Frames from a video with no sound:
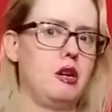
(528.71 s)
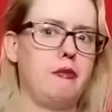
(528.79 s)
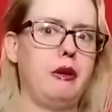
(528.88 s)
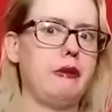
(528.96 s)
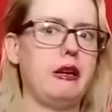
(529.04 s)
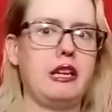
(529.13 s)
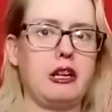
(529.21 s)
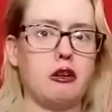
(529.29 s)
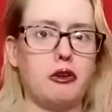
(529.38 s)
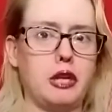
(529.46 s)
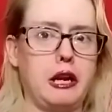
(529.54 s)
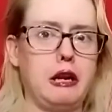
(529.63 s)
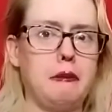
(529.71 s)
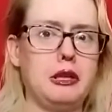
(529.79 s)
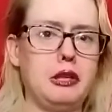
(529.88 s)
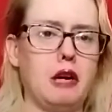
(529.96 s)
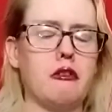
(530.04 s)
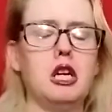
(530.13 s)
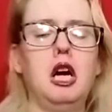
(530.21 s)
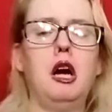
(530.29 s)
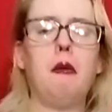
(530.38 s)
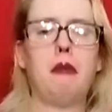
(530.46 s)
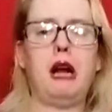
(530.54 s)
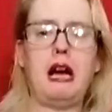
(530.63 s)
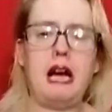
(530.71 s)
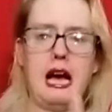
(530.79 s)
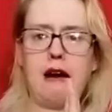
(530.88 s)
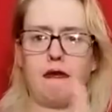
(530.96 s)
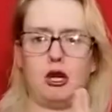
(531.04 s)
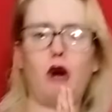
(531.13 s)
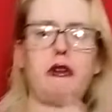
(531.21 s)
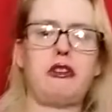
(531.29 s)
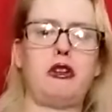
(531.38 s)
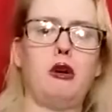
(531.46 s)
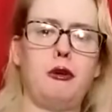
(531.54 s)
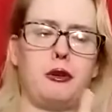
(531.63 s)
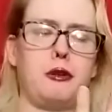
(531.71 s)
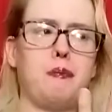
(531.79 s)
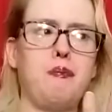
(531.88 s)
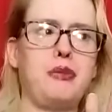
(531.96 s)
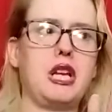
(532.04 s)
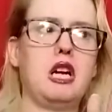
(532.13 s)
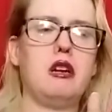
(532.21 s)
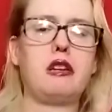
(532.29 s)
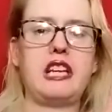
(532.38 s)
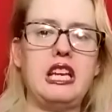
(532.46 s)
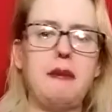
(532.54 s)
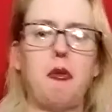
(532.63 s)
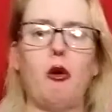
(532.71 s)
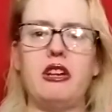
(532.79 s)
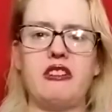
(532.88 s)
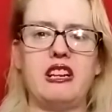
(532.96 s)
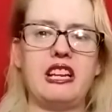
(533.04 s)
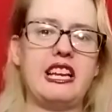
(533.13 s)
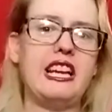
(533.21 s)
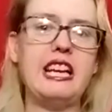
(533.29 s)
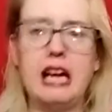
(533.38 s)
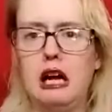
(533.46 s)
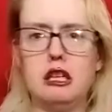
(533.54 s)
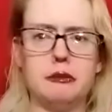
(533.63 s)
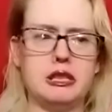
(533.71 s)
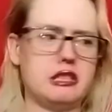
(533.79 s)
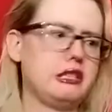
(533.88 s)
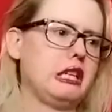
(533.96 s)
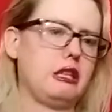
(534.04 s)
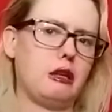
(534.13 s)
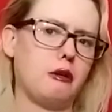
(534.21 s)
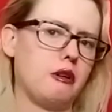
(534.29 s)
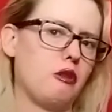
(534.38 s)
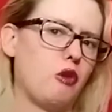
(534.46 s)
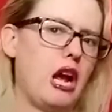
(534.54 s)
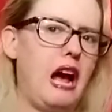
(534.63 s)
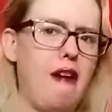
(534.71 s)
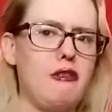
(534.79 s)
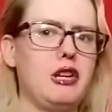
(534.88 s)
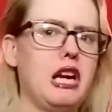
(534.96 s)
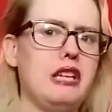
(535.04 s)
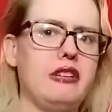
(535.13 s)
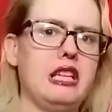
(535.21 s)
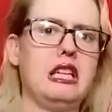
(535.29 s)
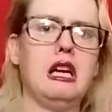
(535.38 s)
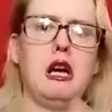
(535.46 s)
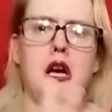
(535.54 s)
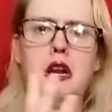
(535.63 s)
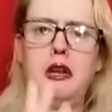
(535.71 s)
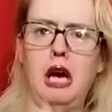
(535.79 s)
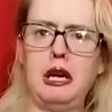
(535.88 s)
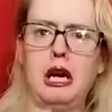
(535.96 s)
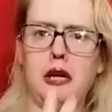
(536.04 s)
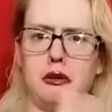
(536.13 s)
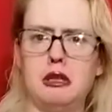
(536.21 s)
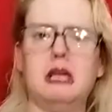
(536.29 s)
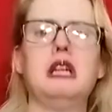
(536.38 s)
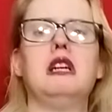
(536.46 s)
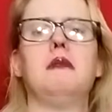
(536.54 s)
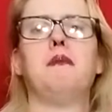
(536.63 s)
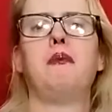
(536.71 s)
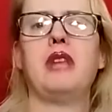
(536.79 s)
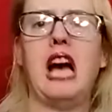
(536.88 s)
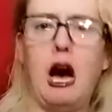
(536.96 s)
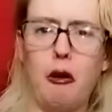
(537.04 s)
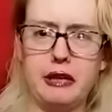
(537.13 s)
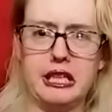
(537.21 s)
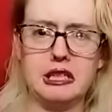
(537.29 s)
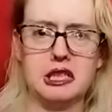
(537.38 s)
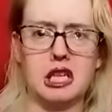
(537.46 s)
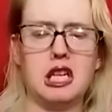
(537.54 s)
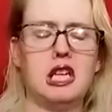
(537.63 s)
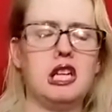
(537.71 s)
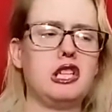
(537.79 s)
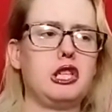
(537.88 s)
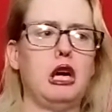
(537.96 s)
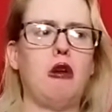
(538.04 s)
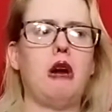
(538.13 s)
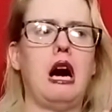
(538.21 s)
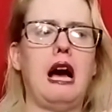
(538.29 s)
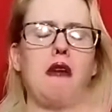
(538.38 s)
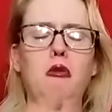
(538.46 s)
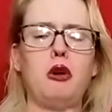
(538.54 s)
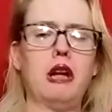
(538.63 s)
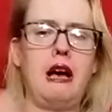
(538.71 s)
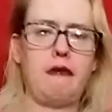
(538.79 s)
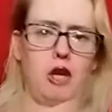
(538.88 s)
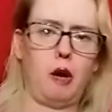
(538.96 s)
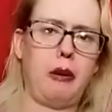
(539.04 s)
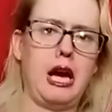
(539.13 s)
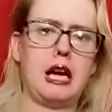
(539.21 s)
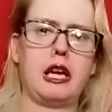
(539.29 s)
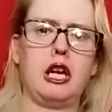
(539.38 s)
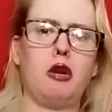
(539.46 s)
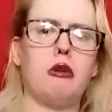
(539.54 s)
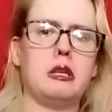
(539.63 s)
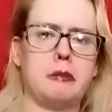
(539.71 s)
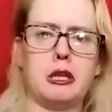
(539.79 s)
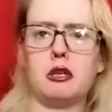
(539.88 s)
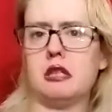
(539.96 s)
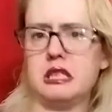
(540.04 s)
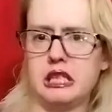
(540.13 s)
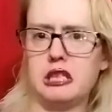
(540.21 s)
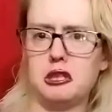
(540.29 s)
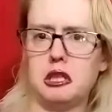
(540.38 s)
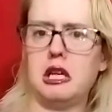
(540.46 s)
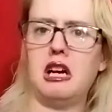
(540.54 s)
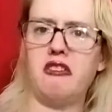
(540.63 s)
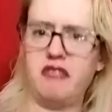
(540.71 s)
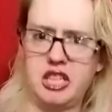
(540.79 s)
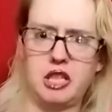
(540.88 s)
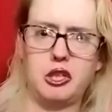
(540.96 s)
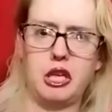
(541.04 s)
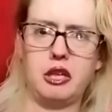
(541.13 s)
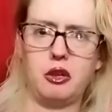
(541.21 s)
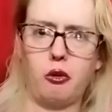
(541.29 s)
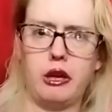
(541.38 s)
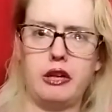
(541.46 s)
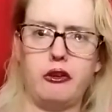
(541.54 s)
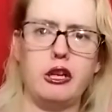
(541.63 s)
Maybe I need to go check it out myself. But I have noticed those key points and key elements that they're advertising none other Audis. So I will have to go back and do a special edition of Fifty Shades of Grey so